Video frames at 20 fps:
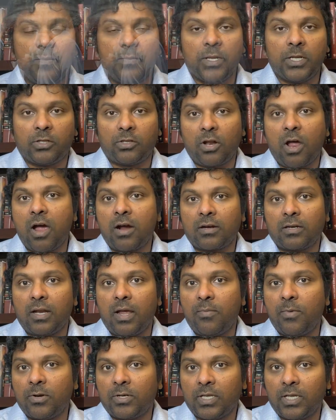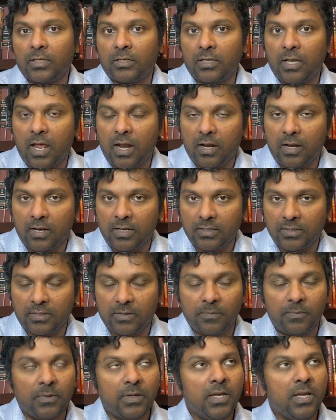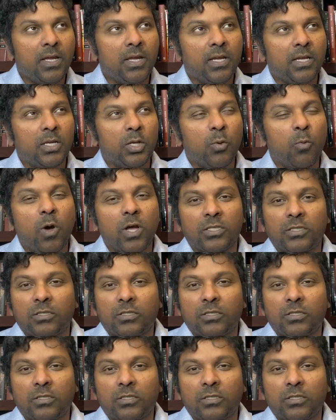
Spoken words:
he talked about the terrorism, he was